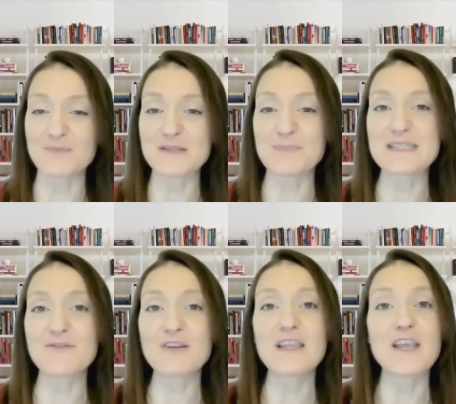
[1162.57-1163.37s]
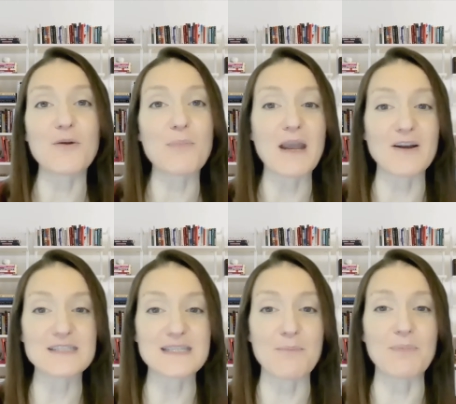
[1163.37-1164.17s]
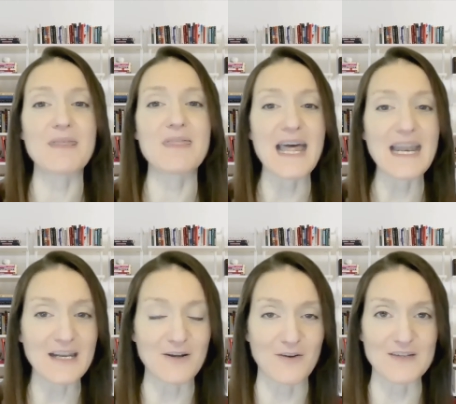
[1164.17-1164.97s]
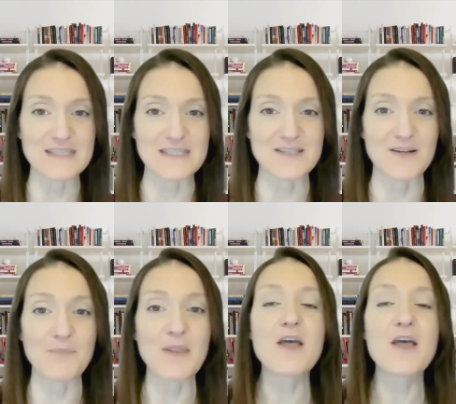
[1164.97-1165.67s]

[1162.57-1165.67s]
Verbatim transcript: specifically your parasympathetic nervous system,